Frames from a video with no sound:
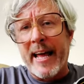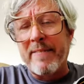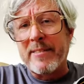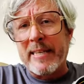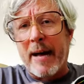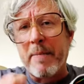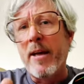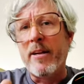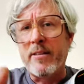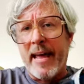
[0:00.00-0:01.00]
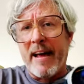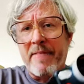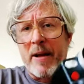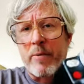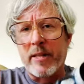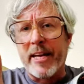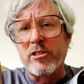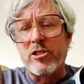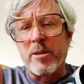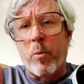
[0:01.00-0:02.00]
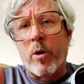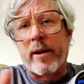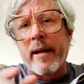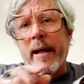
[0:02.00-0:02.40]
f-stop to have that relationship work.